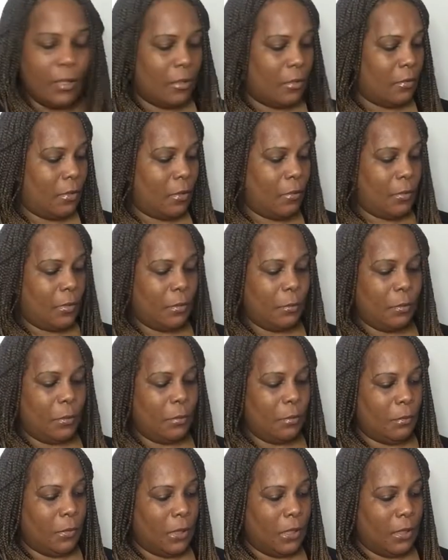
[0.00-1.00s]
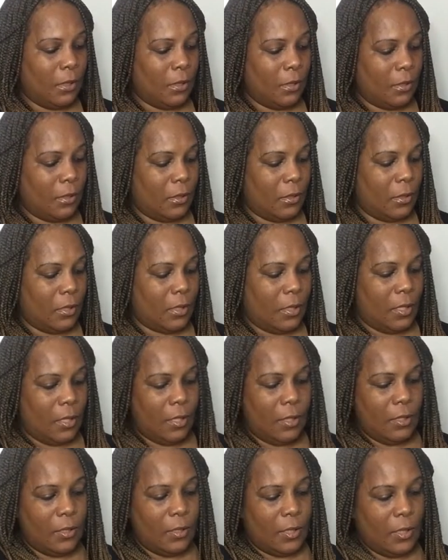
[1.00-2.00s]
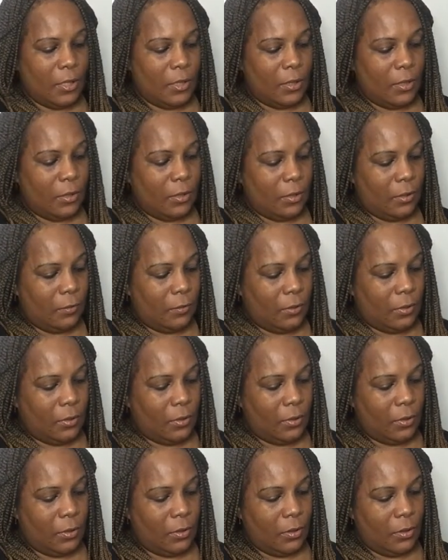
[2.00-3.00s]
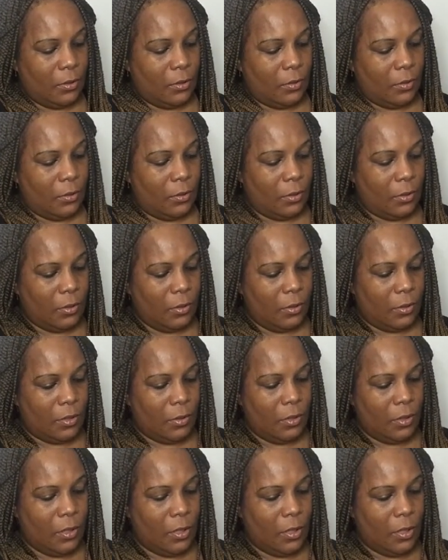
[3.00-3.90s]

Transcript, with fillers: Do I want to put my eyelashes in one of these drawers?